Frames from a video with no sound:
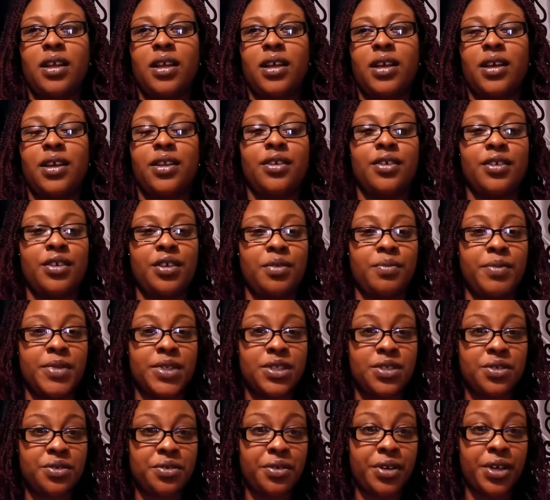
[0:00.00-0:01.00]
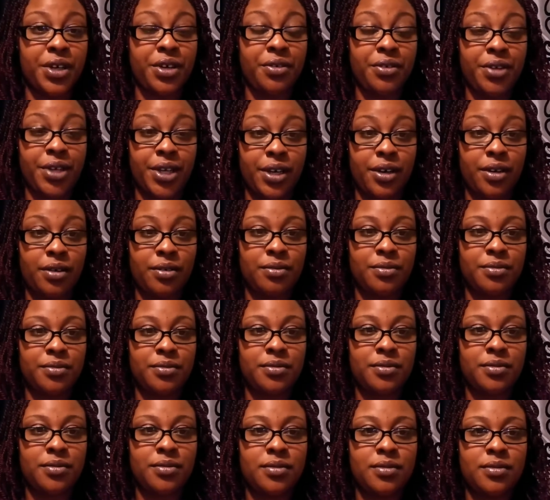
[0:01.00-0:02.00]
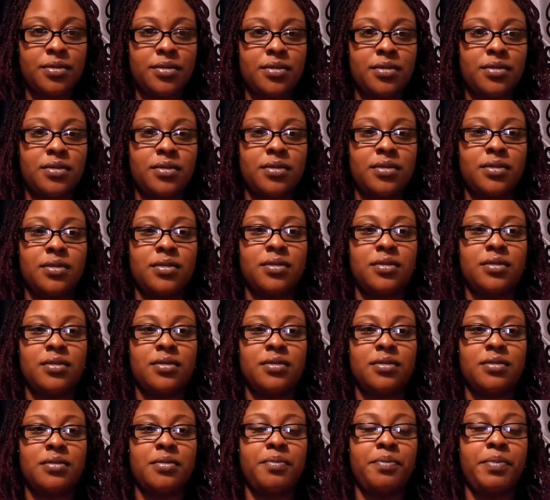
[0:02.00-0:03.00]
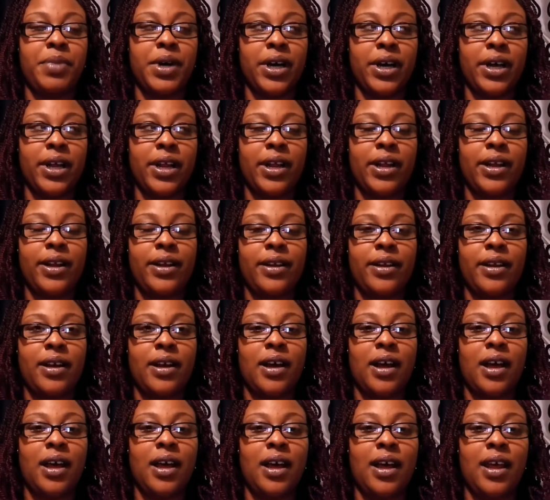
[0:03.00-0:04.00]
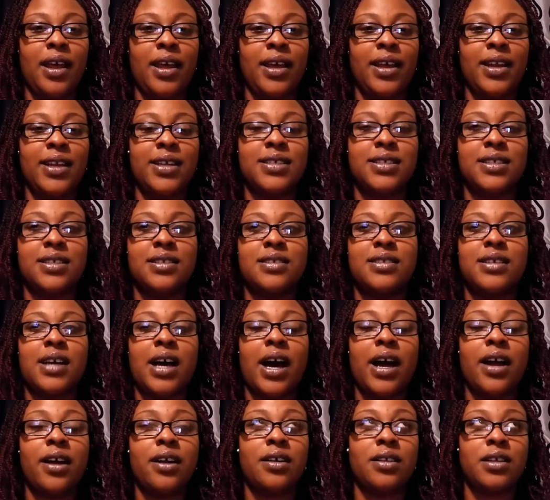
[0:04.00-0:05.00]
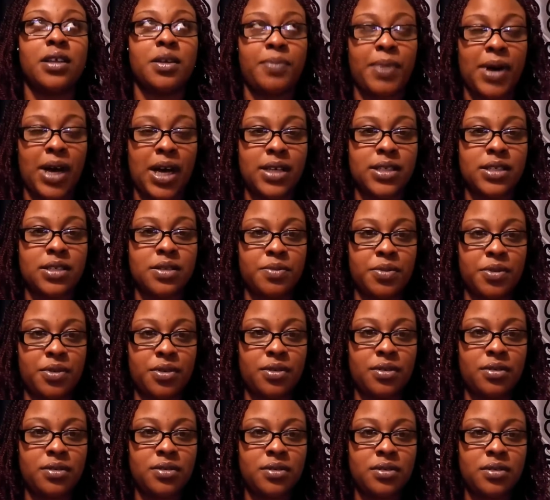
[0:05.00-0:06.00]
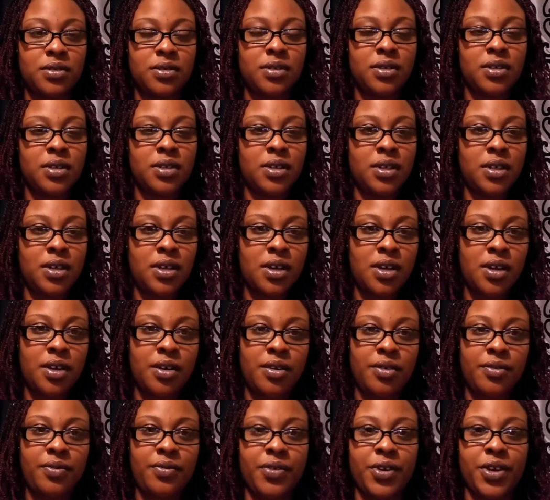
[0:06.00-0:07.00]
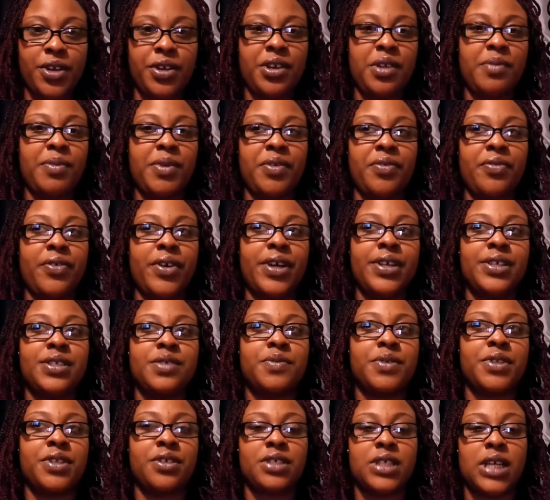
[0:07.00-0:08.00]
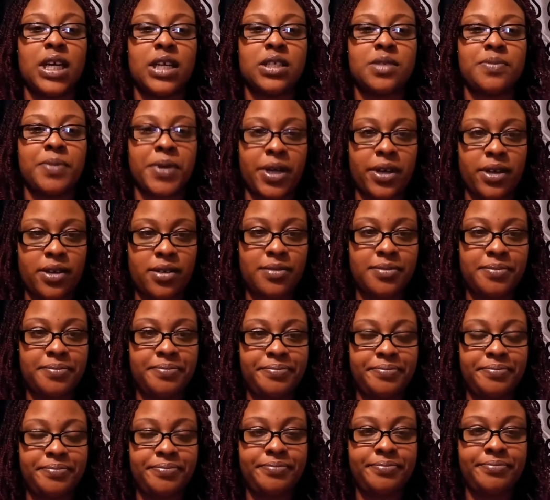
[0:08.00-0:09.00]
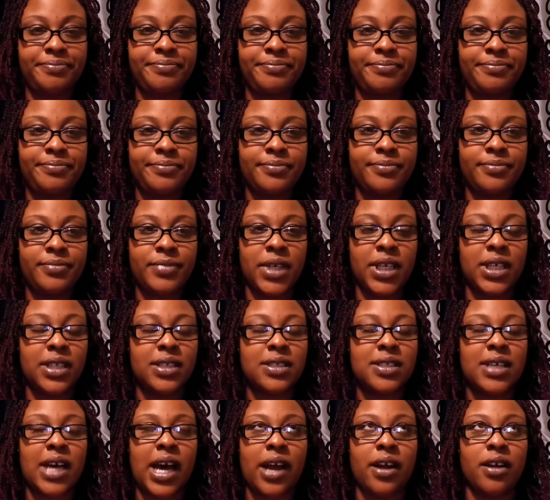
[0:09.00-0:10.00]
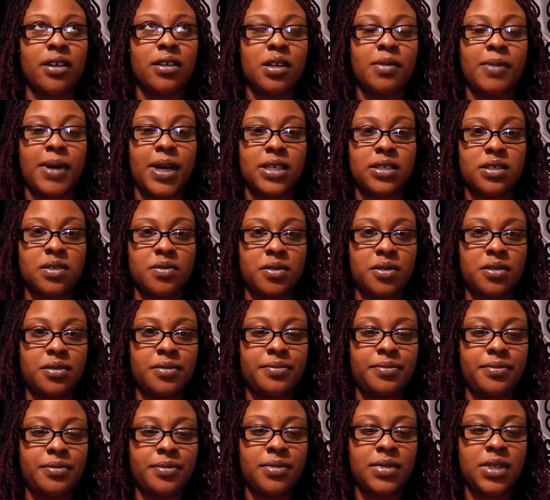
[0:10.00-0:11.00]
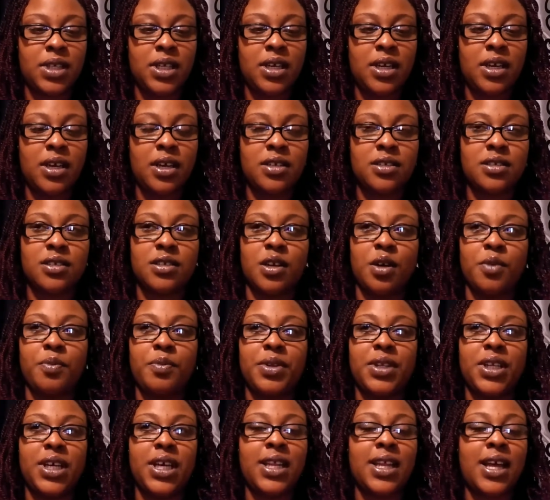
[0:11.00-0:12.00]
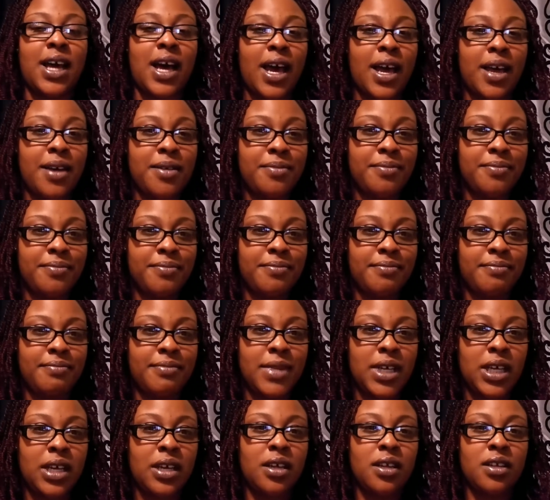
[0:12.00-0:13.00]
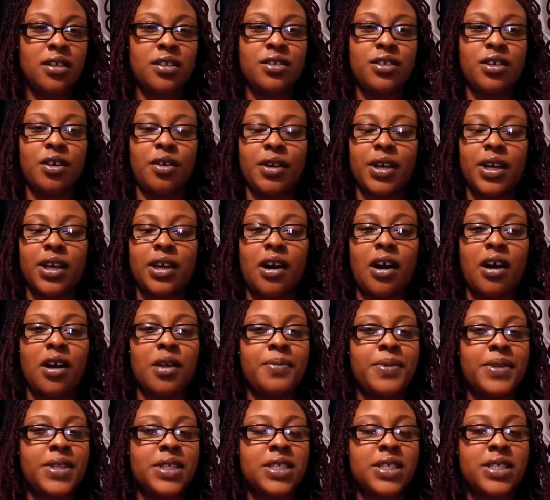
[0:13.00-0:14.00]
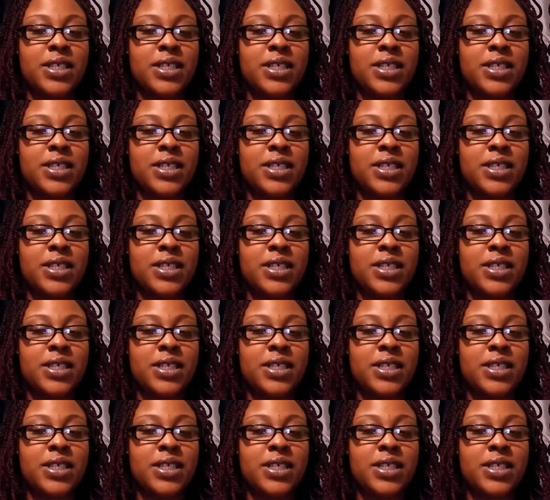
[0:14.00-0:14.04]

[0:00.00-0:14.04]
either you mature or you don't. But it is entirely possible for you to be friends with your child's parent. Entirely possible. So don't believe the hype. Don't get caught up in the